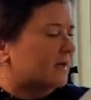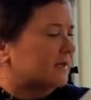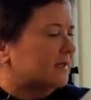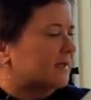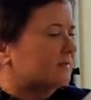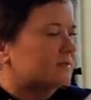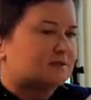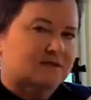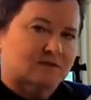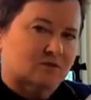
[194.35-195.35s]
Again,
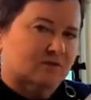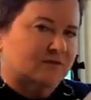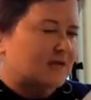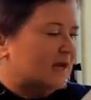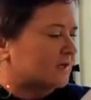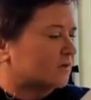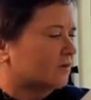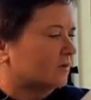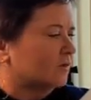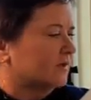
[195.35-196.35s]
this is sort of an
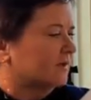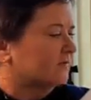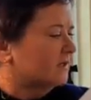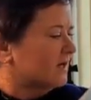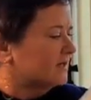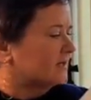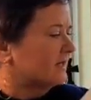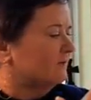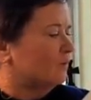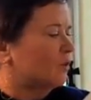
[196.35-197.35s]
extra, and what they've done is
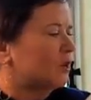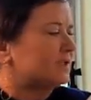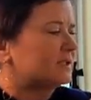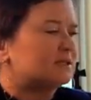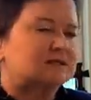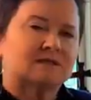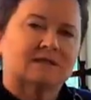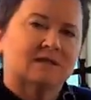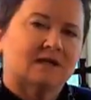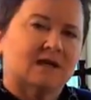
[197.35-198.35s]
they've put things
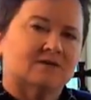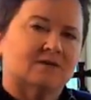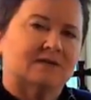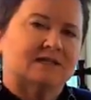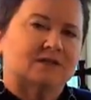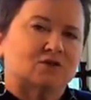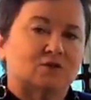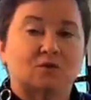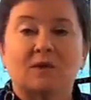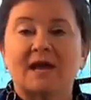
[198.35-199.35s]
together
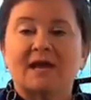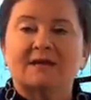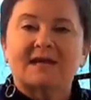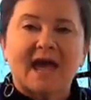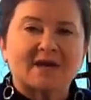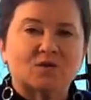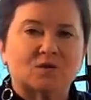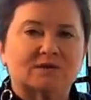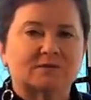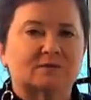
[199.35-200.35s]
into
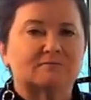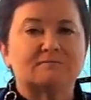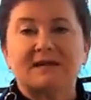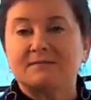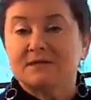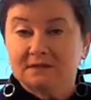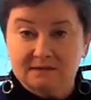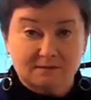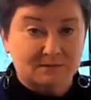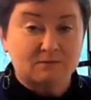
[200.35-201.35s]
categories that may be a
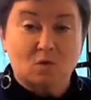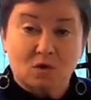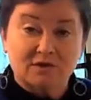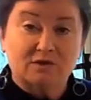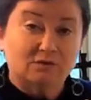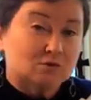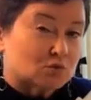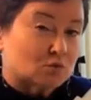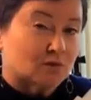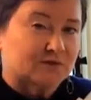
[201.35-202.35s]
little bit more
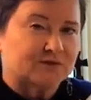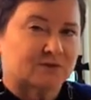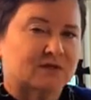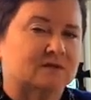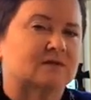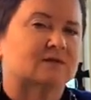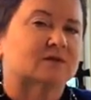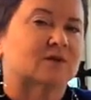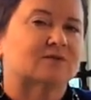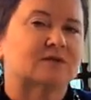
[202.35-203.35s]
unusual, so kids
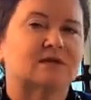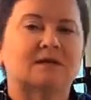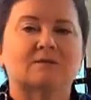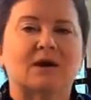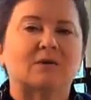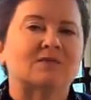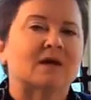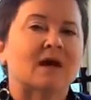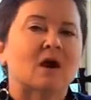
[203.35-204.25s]
can start thinking about